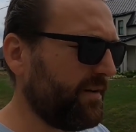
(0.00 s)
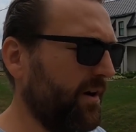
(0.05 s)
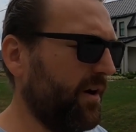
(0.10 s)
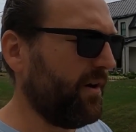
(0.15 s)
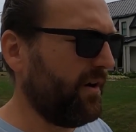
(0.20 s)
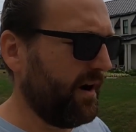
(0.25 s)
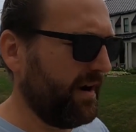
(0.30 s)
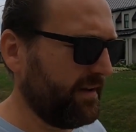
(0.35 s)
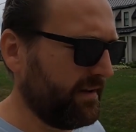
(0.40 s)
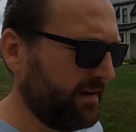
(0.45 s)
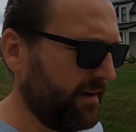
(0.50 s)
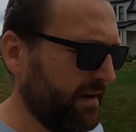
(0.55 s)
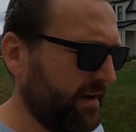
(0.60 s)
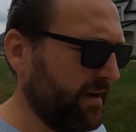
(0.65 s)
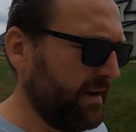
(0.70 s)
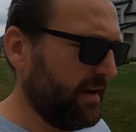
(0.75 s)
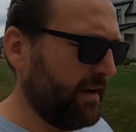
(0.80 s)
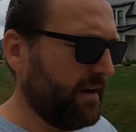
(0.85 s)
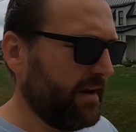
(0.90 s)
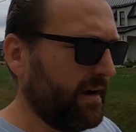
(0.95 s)
All right,
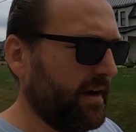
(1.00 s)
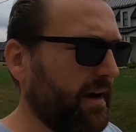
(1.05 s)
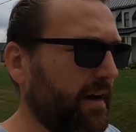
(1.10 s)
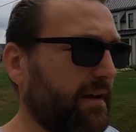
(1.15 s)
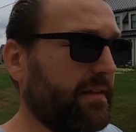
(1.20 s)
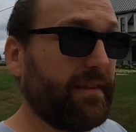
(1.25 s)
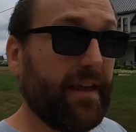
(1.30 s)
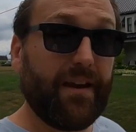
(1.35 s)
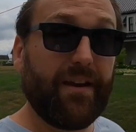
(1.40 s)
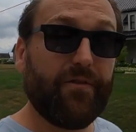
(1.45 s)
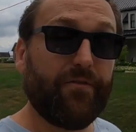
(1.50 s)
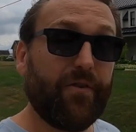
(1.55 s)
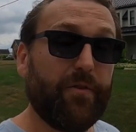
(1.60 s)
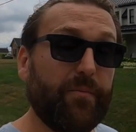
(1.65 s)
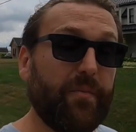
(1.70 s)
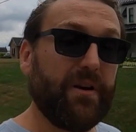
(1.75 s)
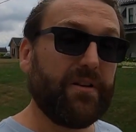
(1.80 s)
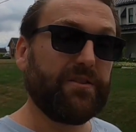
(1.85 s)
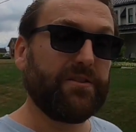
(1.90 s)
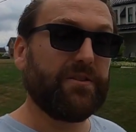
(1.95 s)
thank you very
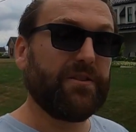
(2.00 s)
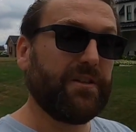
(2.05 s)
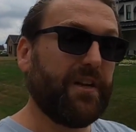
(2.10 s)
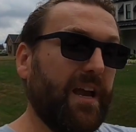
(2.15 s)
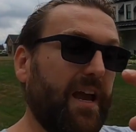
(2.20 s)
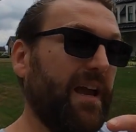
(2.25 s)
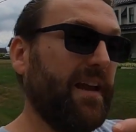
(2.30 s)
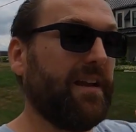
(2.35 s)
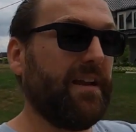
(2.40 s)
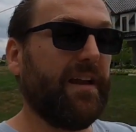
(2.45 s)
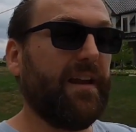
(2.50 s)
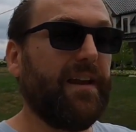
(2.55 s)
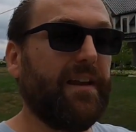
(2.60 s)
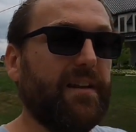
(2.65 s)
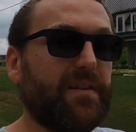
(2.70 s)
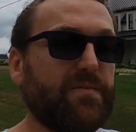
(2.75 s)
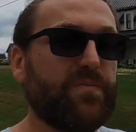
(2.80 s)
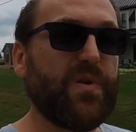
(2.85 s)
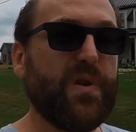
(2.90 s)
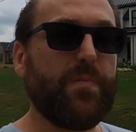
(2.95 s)
much, and it
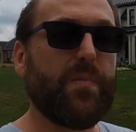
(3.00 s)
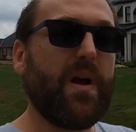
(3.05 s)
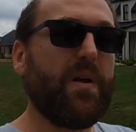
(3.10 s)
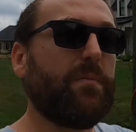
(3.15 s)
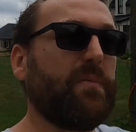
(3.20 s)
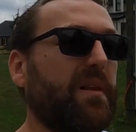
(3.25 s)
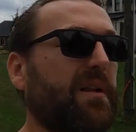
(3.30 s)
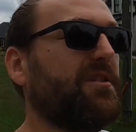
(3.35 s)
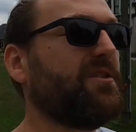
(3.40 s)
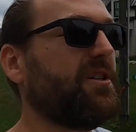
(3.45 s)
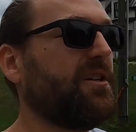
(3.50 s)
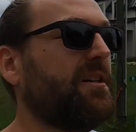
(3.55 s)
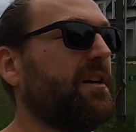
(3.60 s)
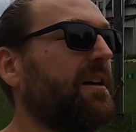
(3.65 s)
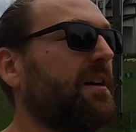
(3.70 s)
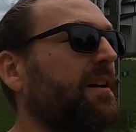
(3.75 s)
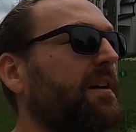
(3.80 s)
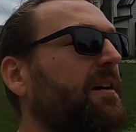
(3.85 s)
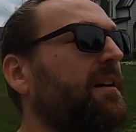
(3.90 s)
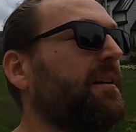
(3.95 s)
has been my pleasure
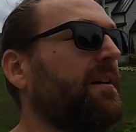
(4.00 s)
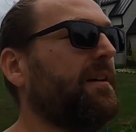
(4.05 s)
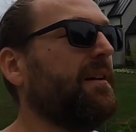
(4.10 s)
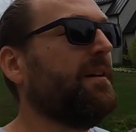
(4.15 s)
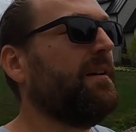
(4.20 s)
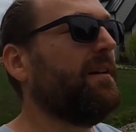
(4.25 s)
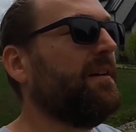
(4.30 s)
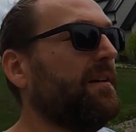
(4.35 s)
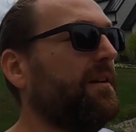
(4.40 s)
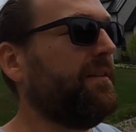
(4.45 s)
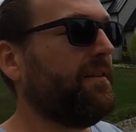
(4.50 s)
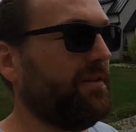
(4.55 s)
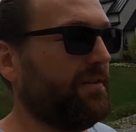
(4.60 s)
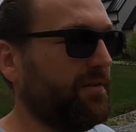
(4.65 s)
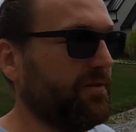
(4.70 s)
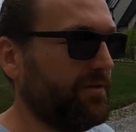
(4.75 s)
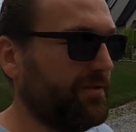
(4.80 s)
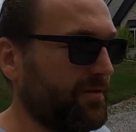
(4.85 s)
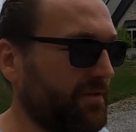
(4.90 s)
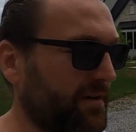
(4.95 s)

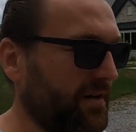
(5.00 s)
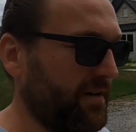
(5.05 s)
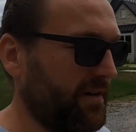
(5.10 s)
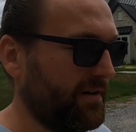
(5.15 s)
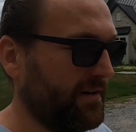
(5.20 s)
to